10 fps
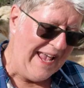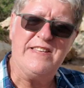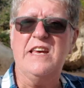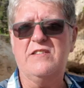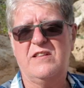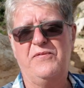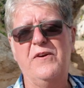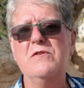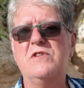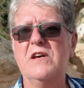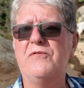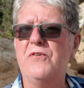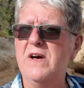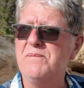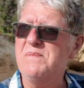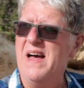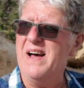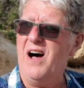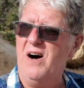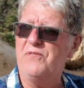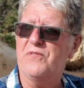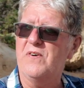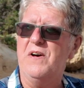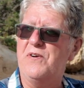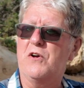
It is the future for, uh, off, uh,